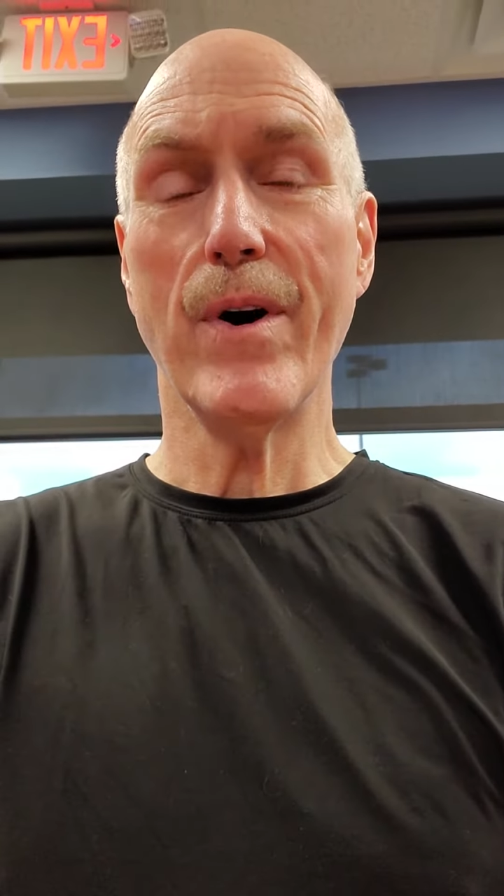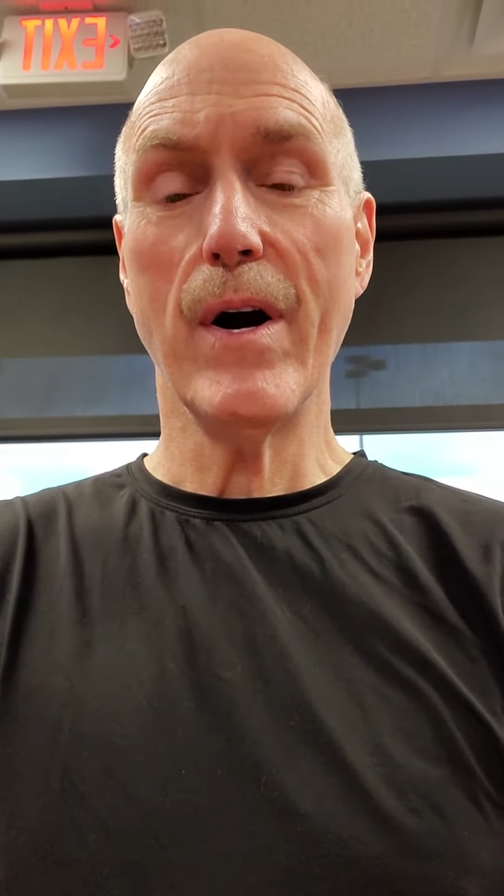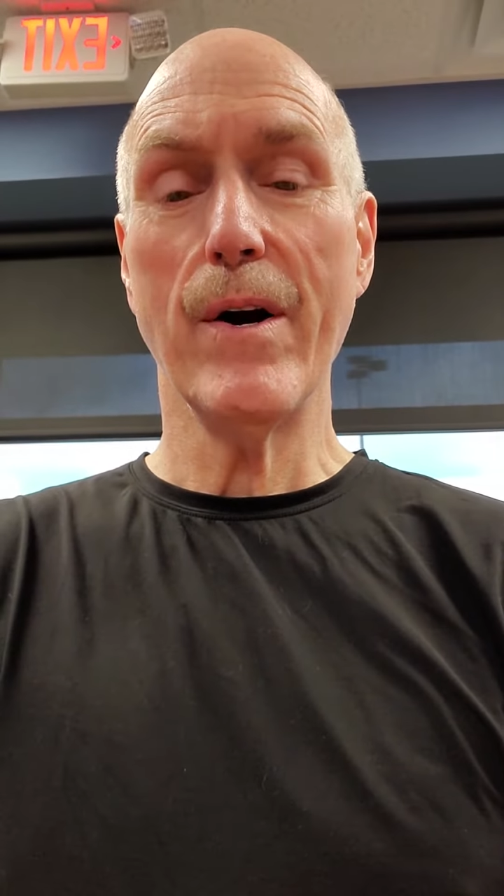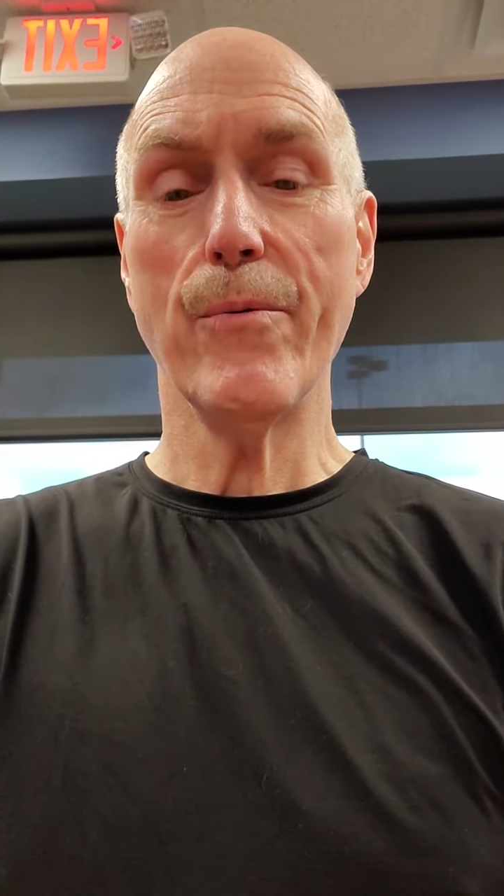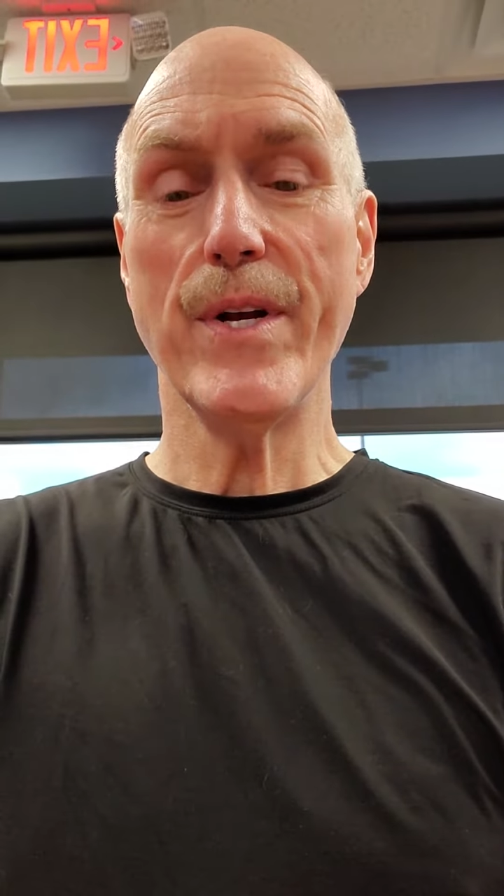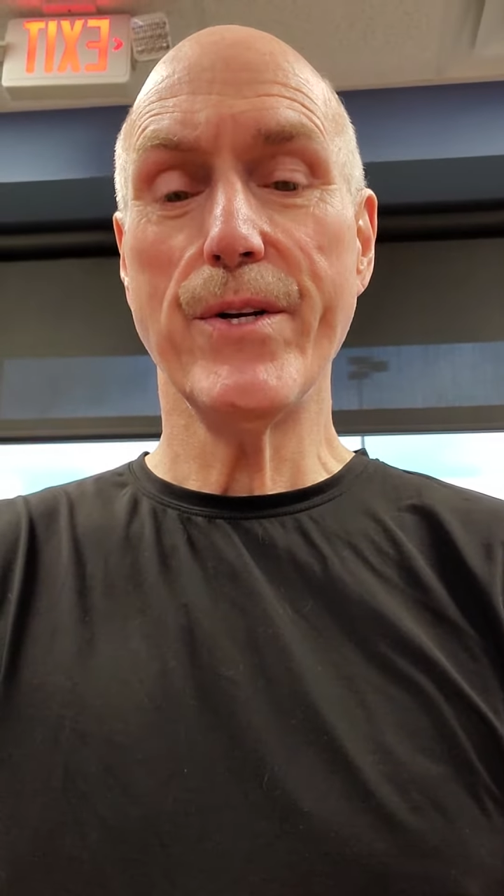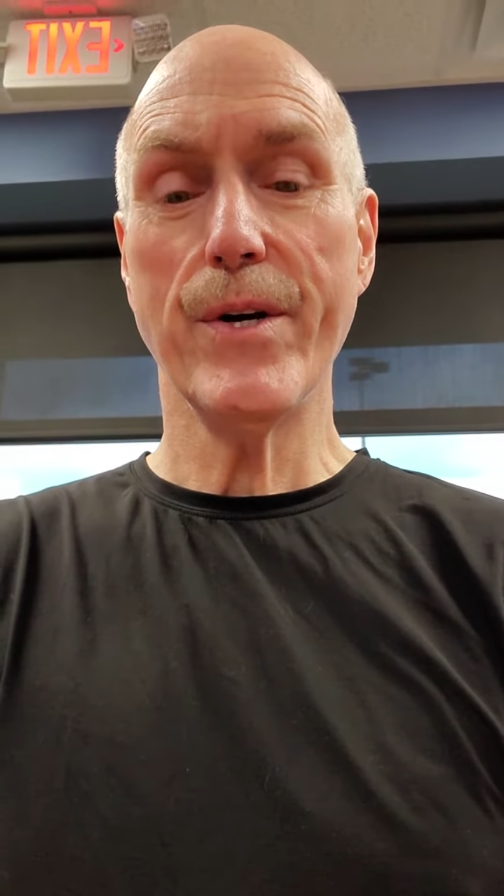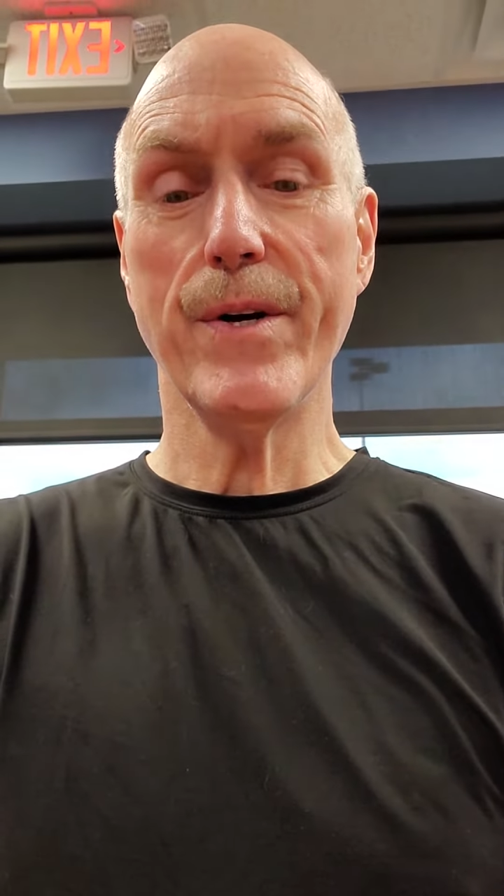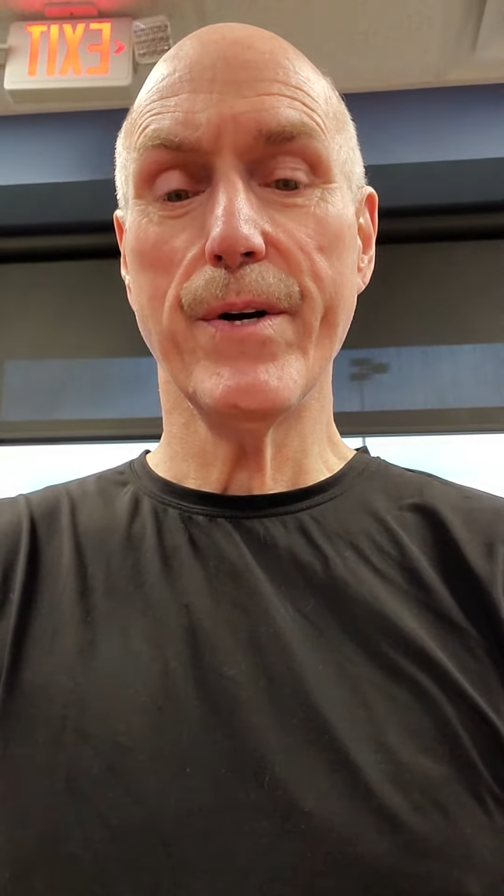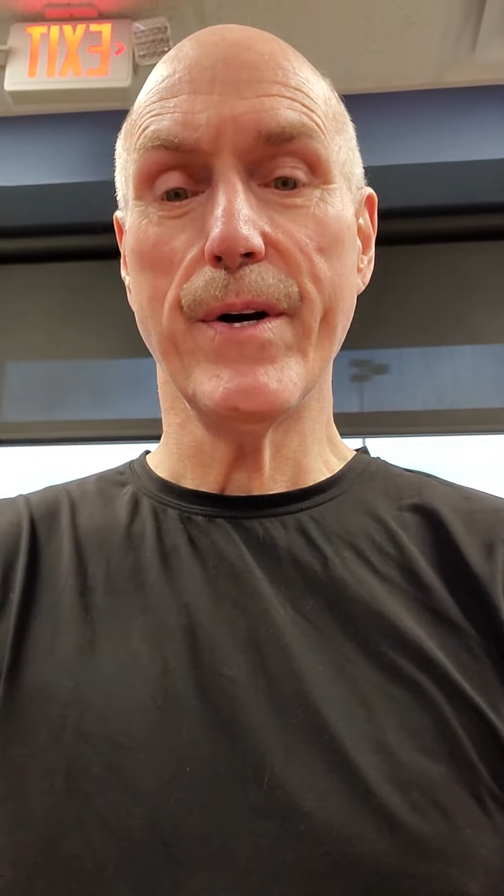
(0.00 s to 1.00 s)
our
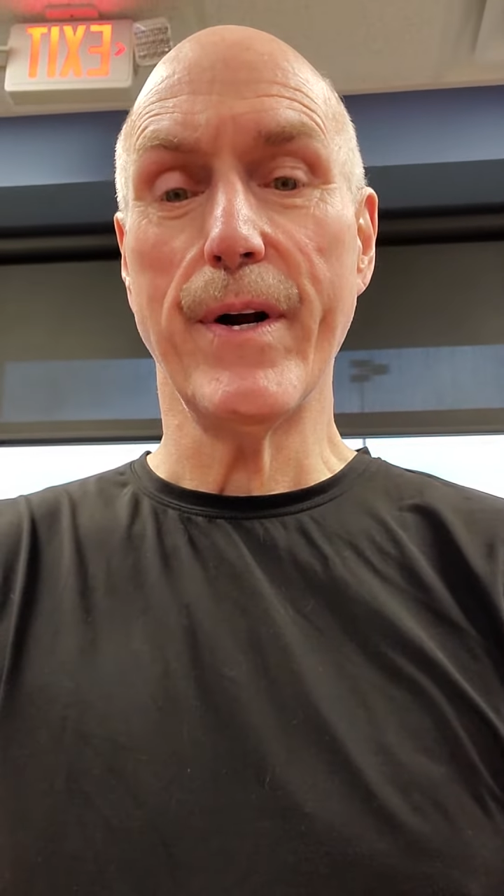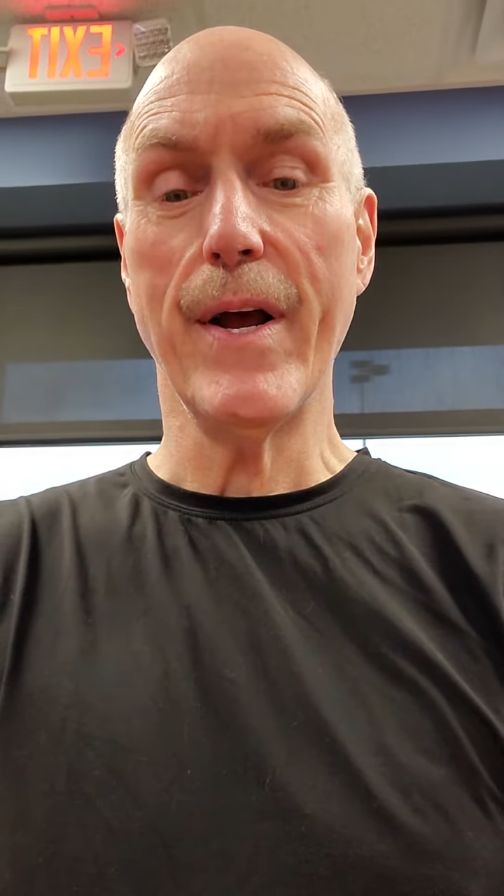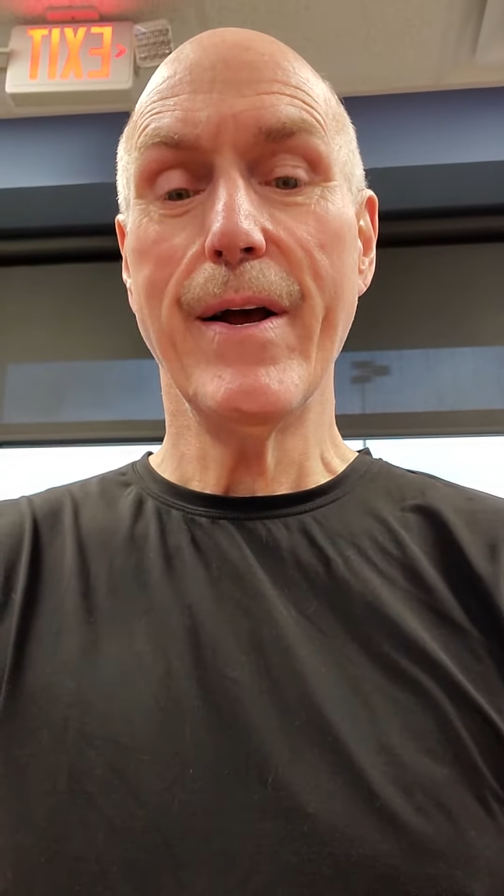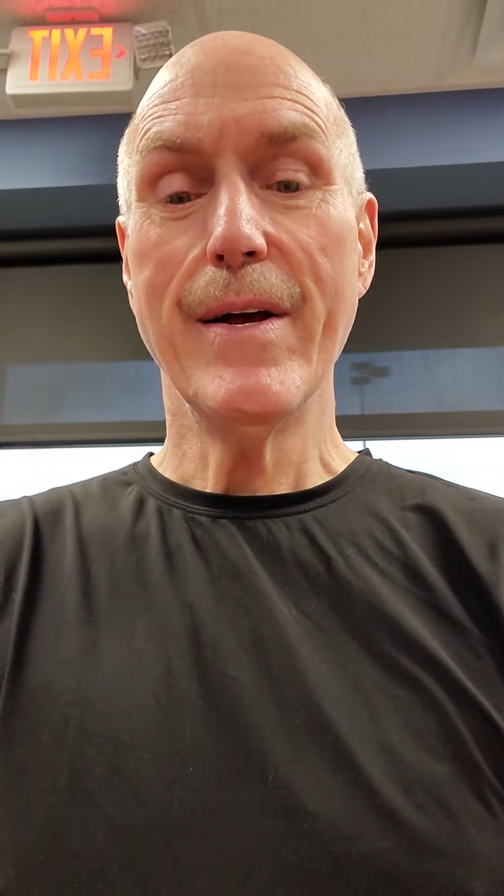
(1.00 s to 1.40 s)
return.